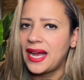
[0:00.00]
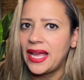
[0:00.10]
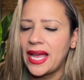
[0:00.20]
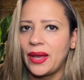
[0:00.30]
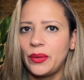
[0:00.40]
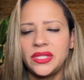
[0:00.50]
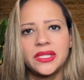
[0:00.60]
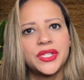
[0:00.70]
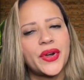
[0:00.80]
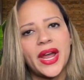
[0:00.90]
I would
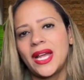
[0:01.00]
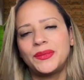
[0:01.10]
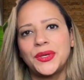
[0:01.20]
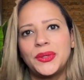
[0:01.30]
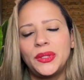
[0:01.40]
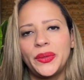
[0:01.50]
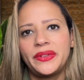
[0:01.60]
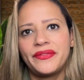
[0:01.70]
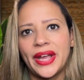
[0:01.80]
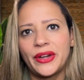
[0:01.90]
describe the Hulu
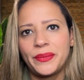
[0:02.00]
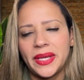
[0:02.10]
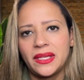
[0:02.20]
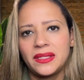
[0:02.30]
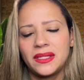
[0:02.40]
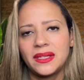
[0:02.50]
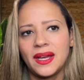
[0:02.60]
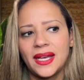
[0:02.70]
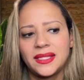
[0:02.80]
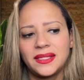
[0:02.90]
environment
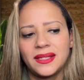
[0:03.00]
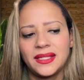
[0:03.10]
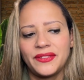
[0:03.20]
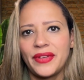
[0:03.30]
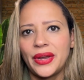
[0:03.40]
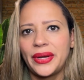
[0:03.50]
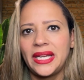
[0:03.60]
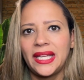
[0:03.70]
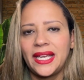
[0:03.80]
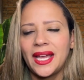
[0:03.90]
as a very
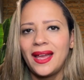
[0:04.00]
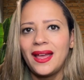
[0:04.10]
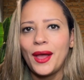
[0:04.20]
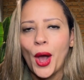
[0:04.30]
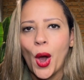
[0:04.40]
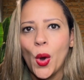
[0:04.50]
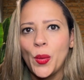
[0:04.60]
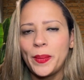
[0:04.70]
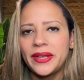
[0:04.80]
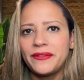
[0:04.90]
like
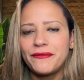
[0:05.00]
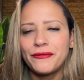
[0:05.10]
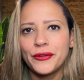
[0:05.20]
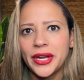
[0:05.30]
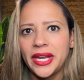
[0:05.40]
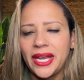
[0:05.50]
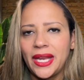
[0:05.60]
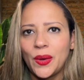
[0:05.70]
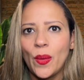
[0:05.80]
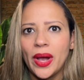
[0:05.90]
open, free,
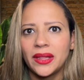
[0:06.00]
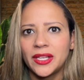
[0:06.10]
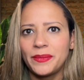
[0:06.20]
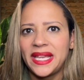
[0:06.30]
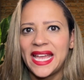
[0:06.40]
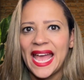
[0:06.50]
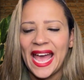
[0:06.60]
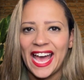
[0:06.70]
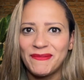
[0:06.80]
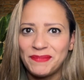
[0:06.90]
welcoming,
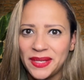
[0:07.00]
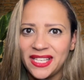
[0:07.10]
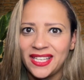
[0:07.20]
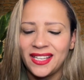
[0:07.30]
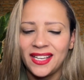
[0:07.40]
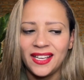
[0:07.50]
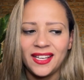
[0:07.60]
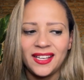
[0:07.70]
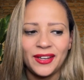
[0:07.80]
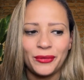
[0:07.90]
happy,
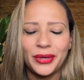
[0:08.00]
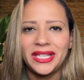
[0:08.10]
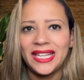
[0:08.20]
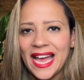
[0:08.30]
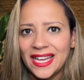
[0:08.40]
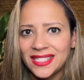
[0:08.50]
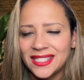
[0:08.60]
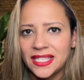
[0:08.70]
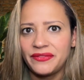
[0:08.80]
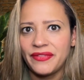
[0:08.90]
relaxed
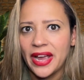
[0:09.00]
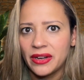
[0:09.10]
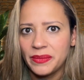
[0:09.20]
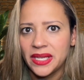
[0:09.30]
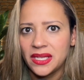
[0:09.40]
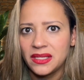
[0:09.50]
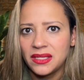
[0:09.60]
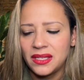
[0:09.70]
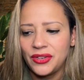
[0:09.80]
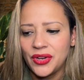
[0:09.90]
environment.
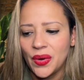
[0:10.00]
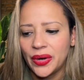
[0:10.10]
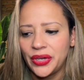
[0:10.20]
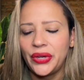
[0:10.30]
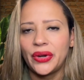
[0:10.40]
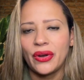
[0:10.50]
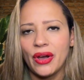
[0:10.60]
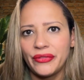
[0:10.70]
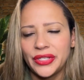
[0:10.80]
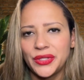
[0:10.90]
Our New York
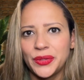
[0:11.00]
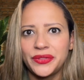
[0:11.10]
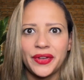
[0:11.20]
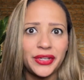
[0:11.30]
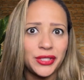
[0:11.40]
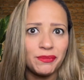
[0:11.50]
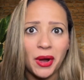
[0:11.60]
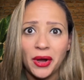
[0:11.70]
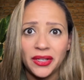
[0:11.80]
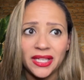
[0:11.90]
office was very
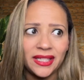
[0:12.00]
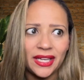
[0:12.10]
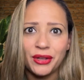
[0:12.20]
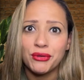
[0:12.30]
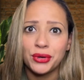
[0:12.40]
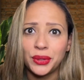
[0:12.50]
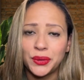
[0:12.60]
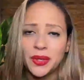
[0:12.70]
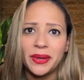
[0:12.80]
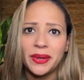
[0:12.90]
small and then it grew
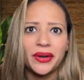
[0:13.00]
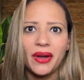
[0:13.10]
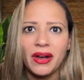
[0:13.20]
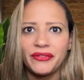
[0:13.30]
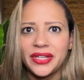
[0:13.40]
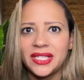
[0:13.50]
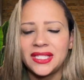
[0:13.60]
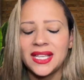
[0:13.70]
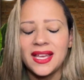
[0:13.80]
to a bigger office.